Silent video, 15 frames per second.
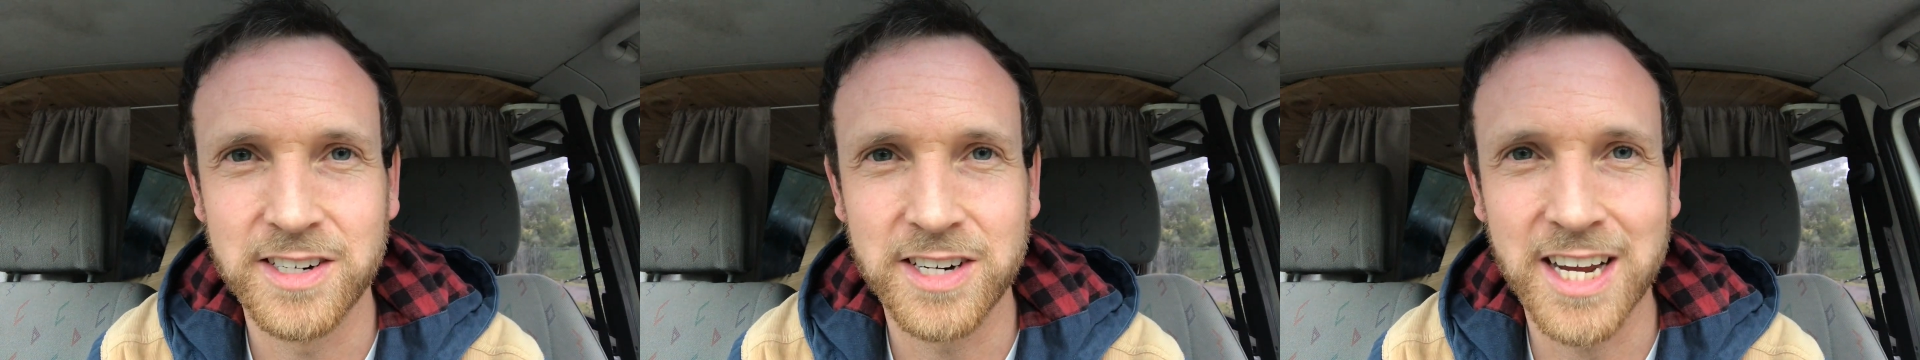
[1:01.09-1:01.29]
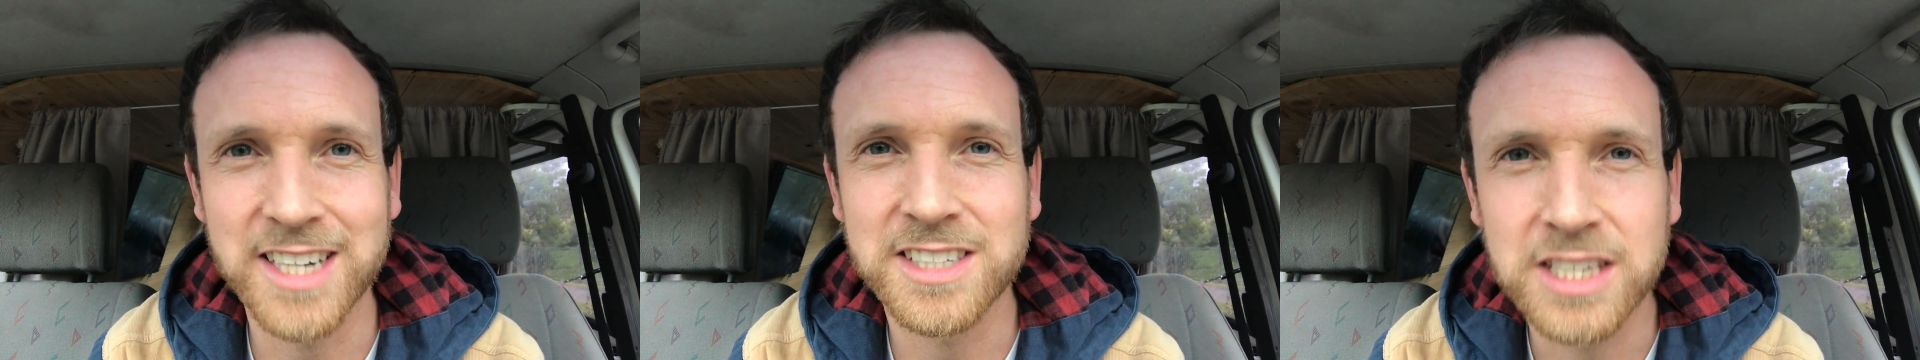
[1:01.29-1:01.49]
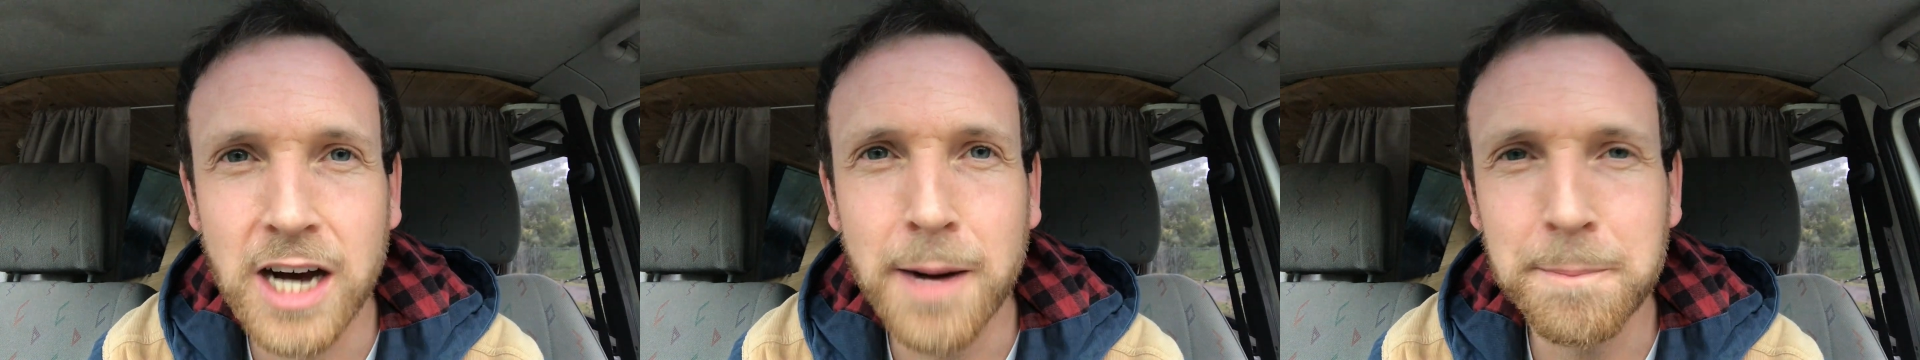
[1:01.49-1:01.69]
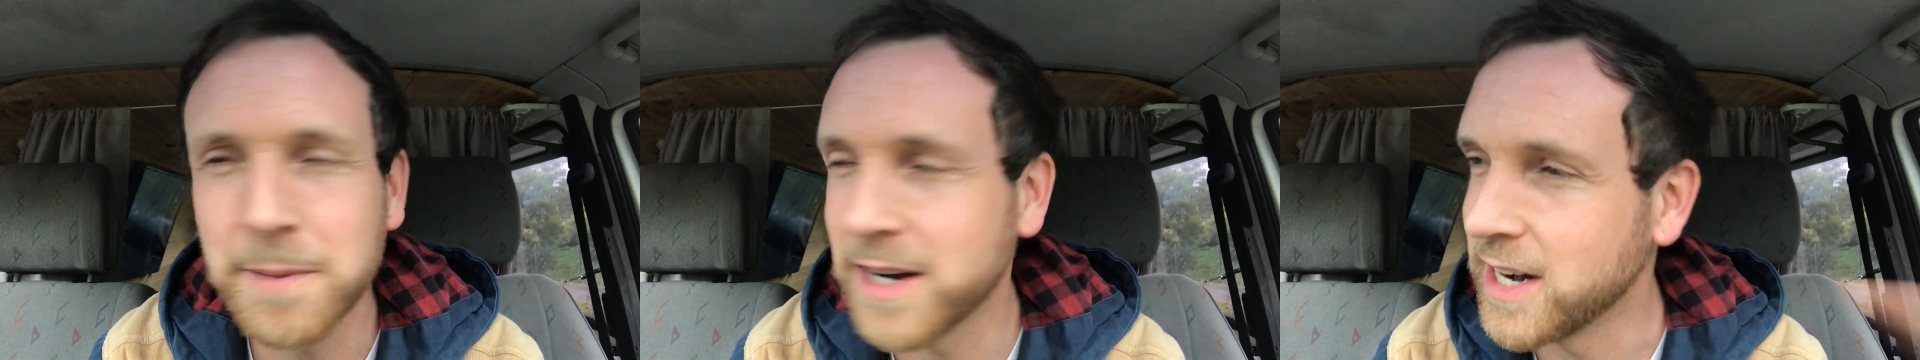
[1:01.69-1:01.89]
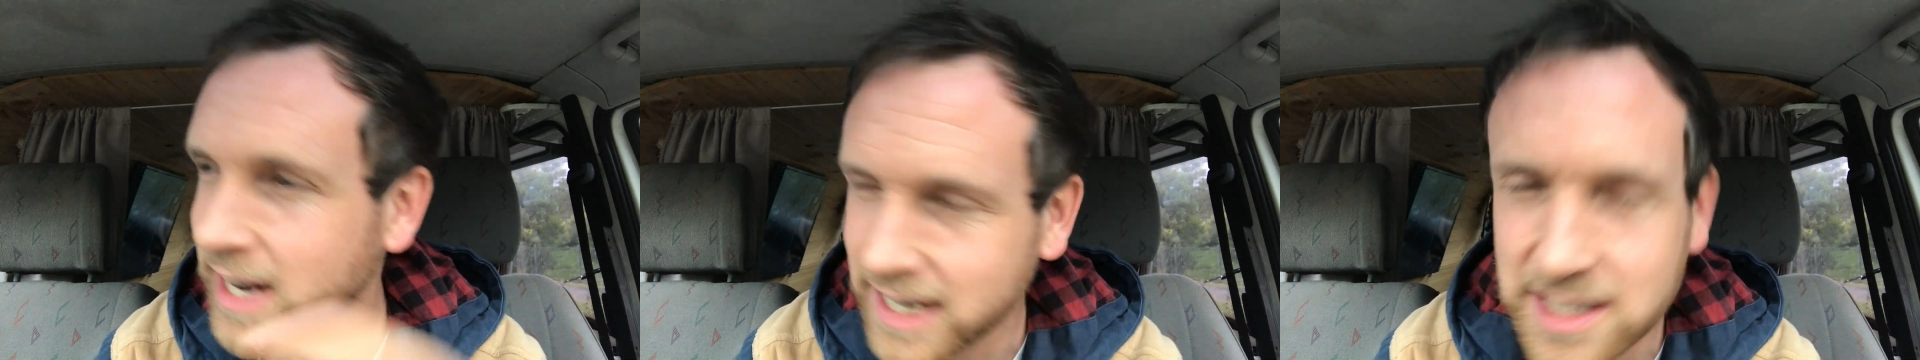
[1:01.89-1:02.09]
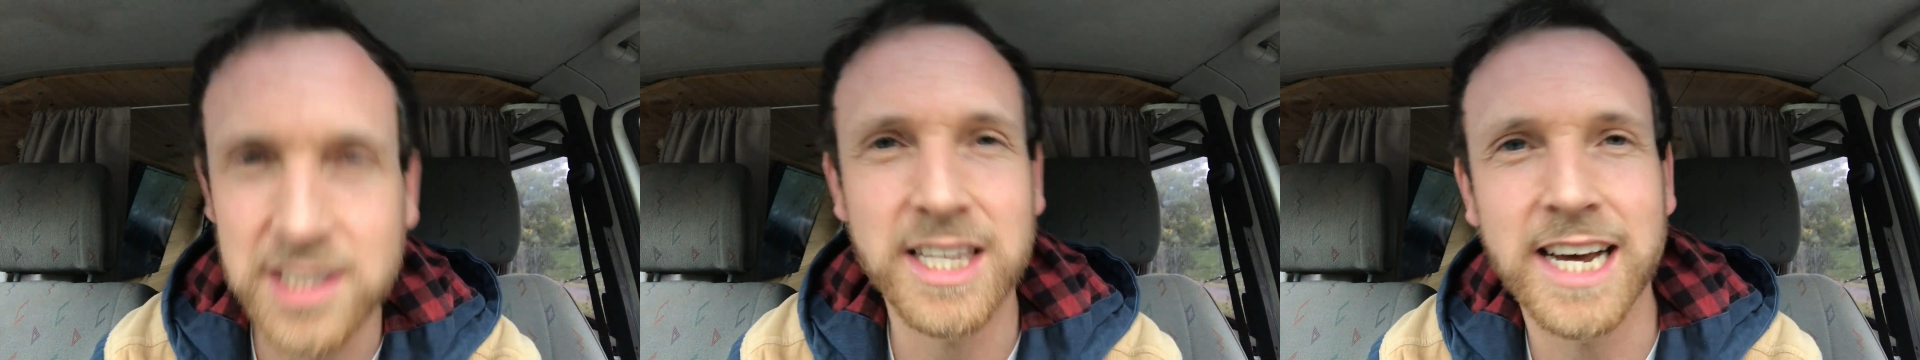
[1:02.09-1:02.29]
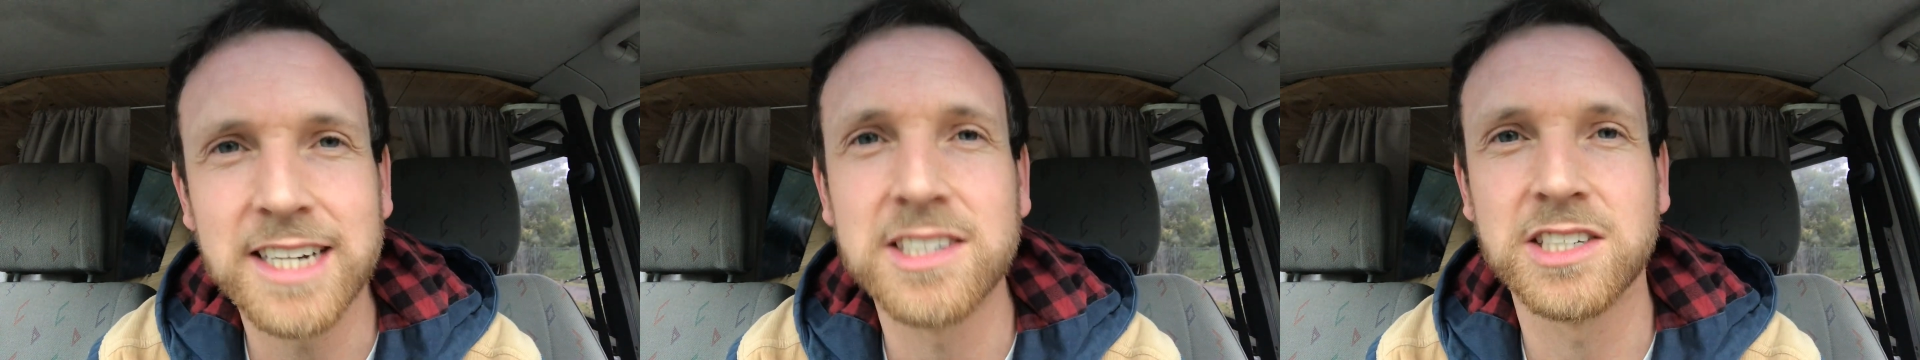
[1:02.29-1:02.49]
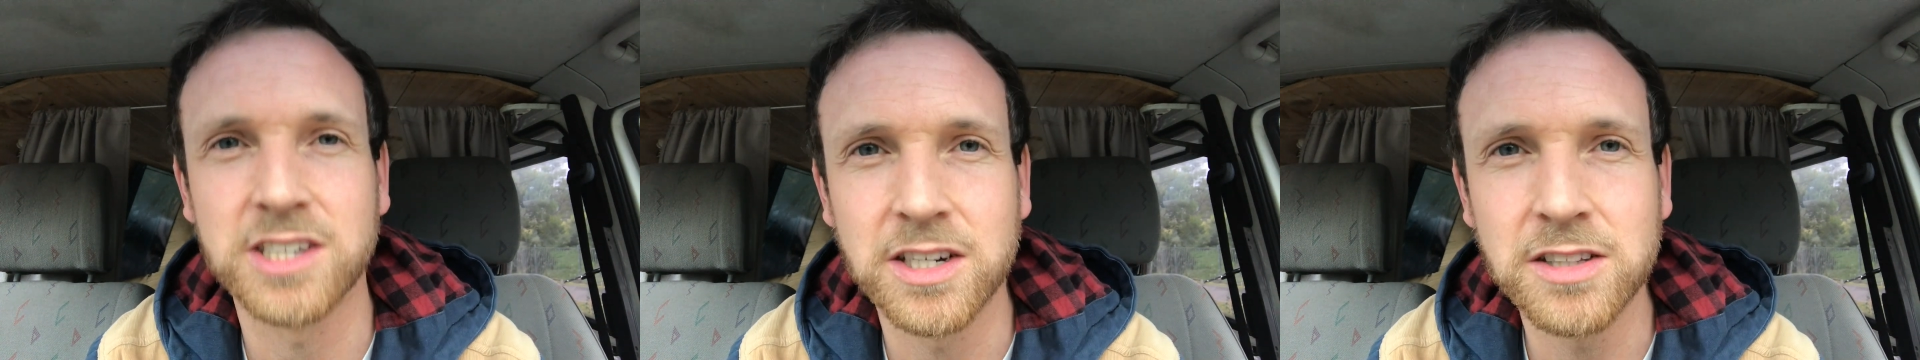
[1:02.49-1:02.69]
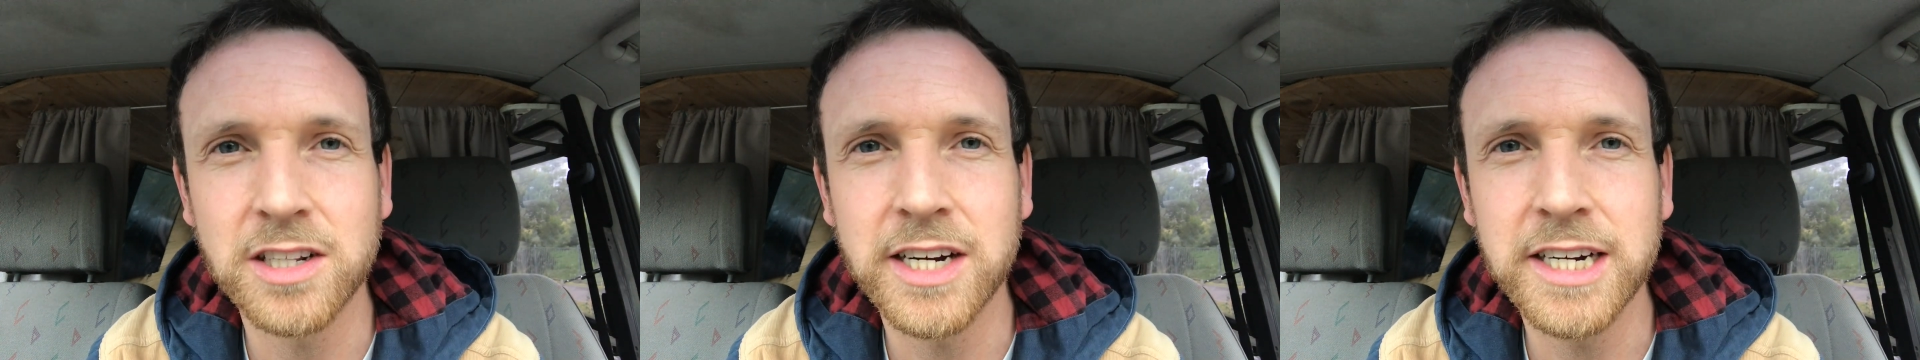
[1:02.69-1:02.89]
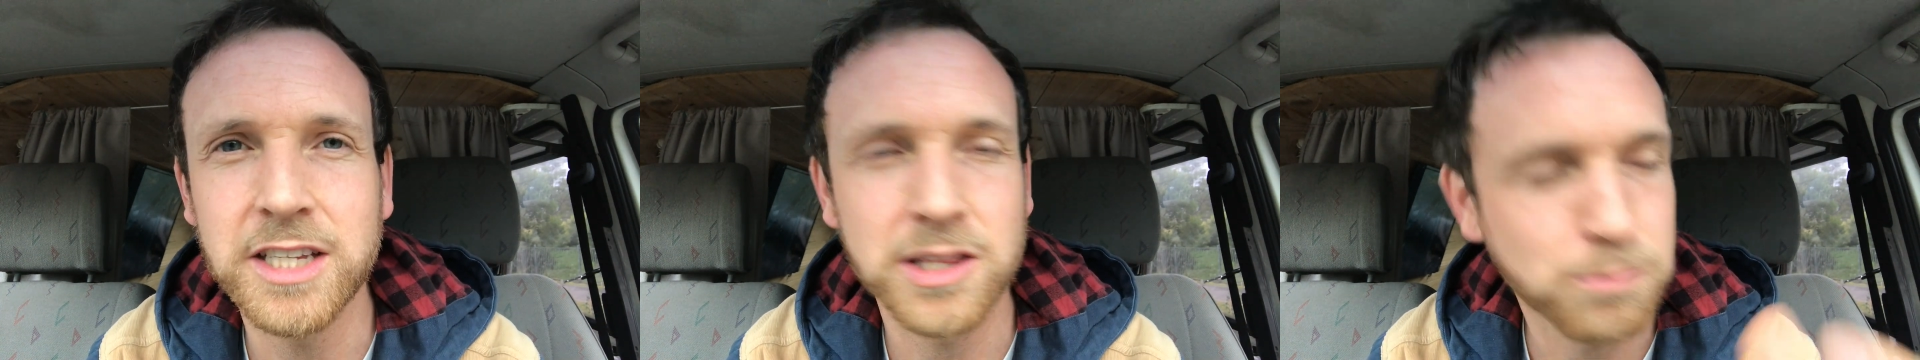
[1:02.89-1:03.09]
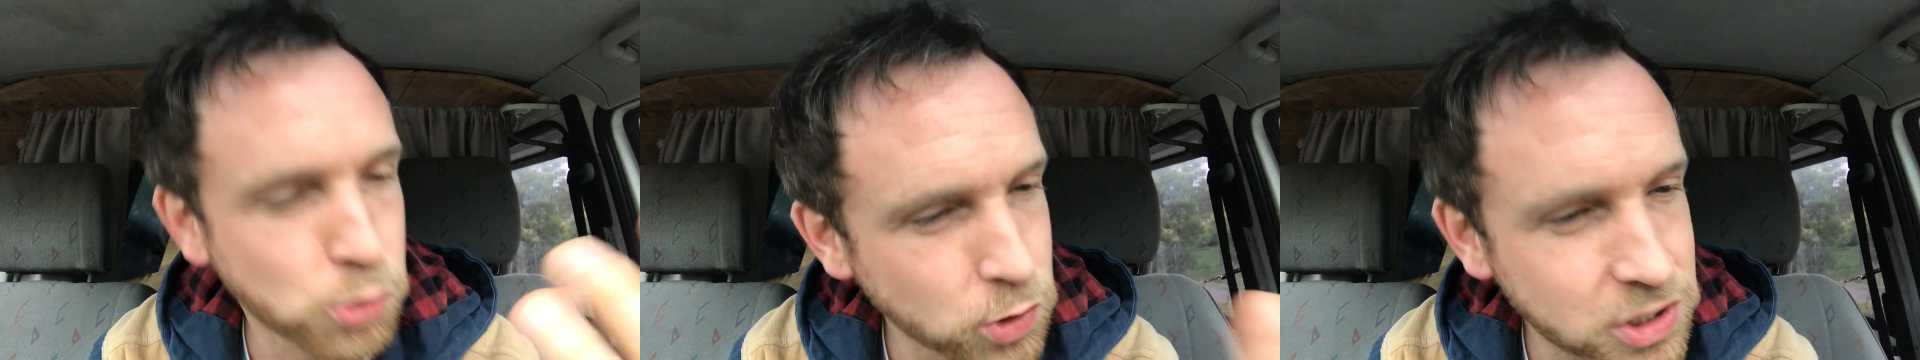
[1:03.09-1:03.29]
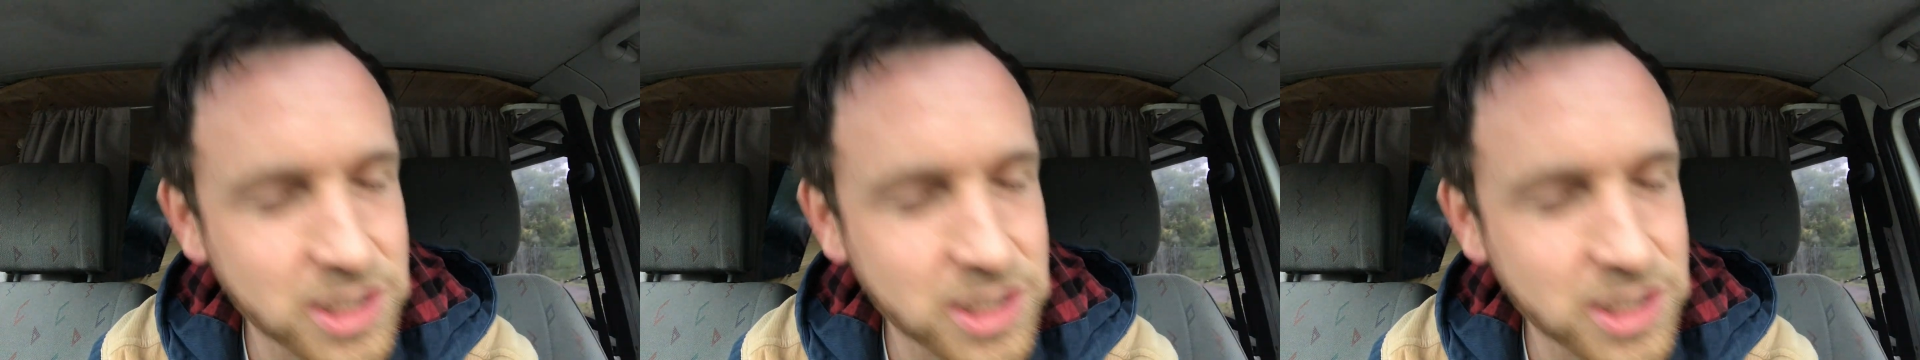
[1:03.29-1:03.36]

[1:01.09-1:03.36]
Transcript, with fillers: gets up and hits that sunlight, the more